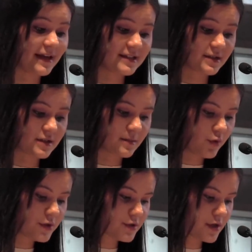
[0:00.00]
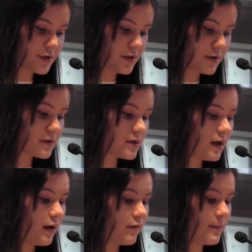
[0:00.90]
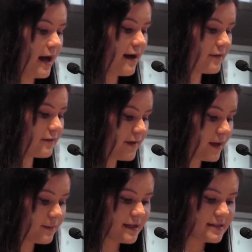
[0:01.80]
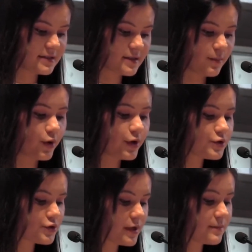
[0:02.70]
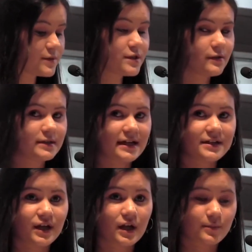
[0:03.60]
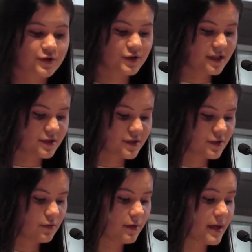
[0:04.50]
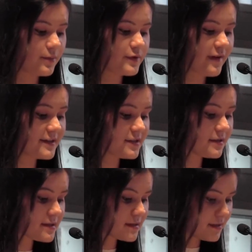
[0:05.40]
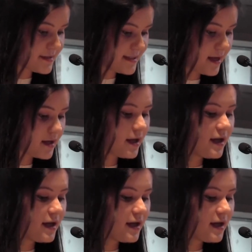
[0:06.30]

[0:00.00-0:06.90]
amazing support structures, from having families that support your dreams to attending a prestigious school that provides you the skill set,